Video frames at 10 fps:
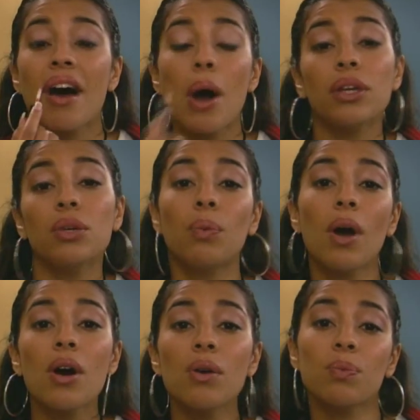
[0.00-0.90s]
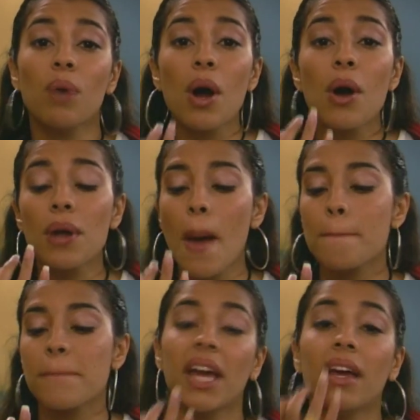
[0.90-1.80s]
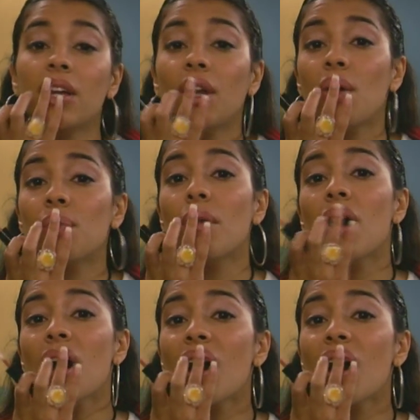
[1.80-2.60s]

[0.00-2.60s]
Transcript: or you won't, won't. No more,